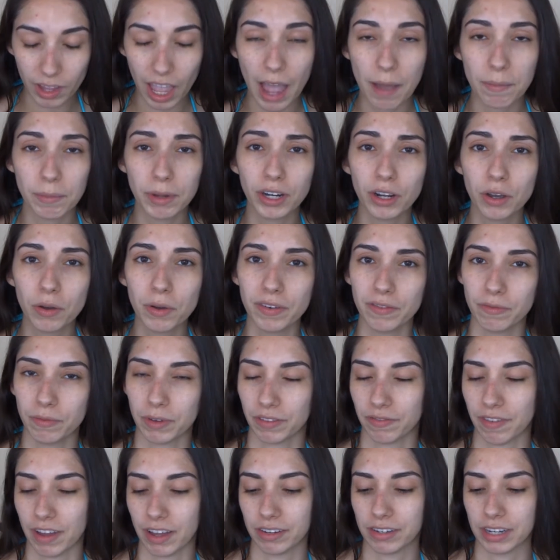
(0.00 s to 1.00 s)
I'm going to go in
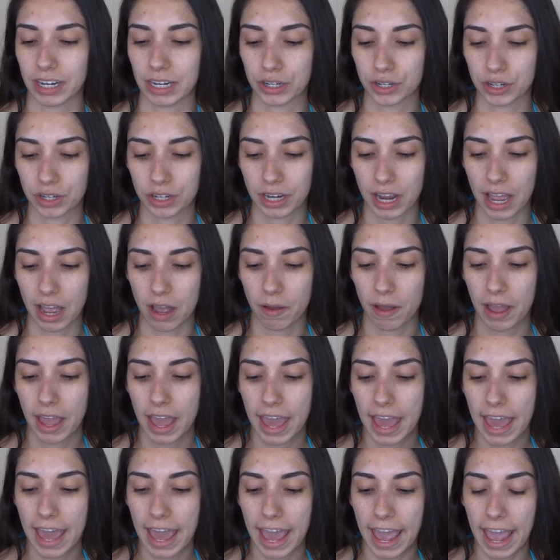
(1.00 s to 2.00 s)
with foundation now,
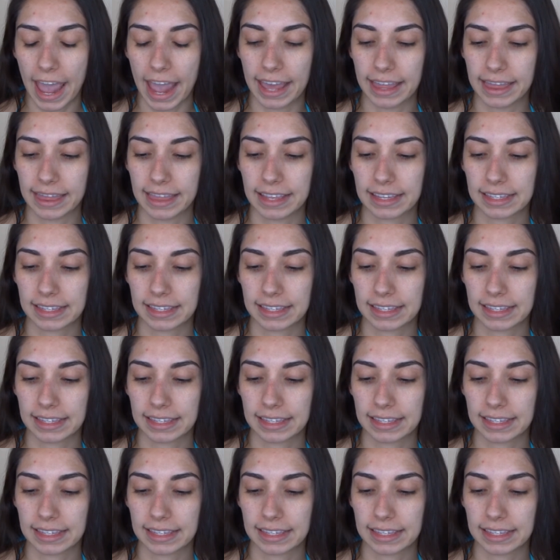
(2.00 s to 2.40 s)
and